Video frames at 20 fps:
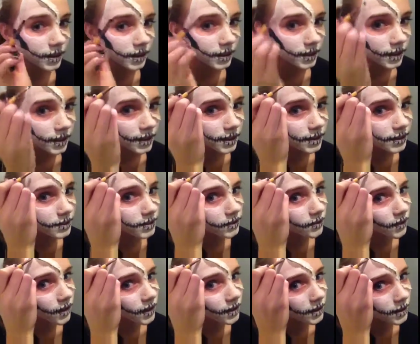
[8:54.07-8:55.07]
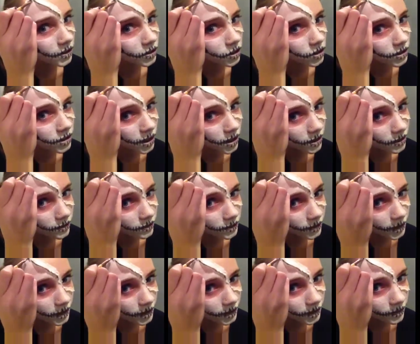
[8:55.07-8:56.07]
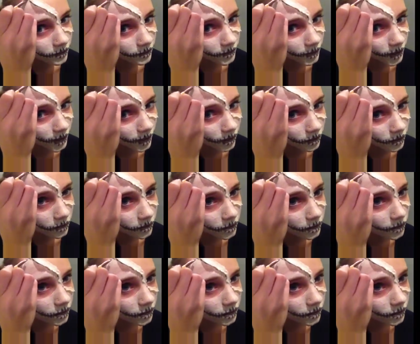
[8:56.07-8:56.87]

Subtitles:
like the thickness off, and then just kind of lightly flick out.